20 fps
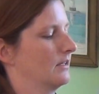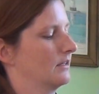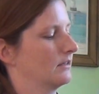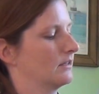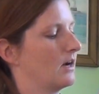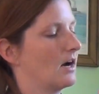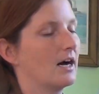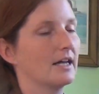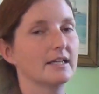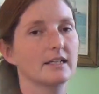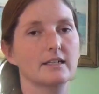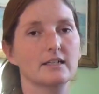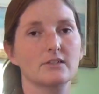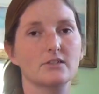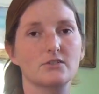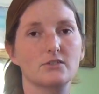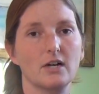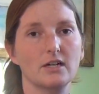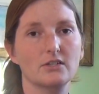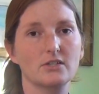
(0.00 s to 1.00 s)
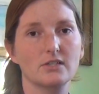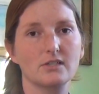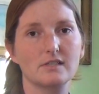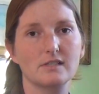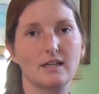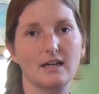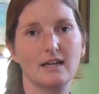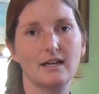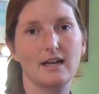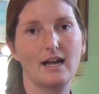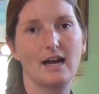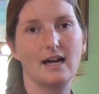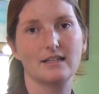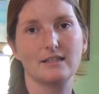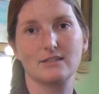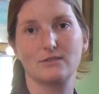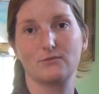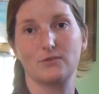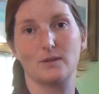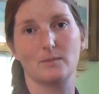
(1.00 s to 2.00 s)
The On the Construction Site
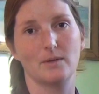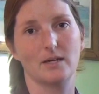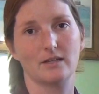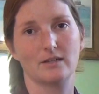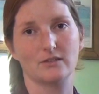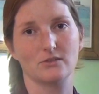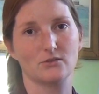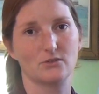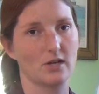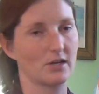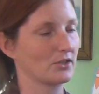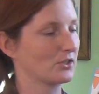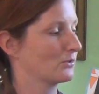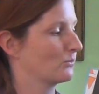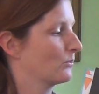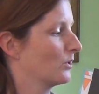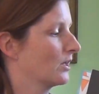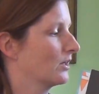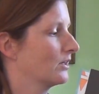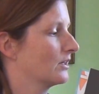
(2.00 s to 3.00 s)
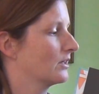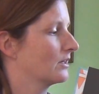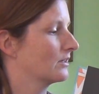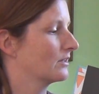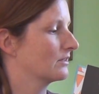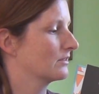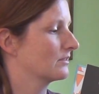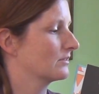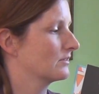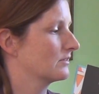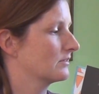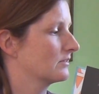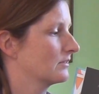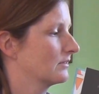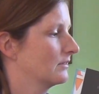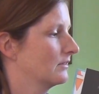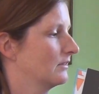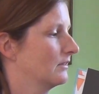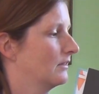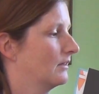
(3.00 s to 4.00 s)
has female construction workers,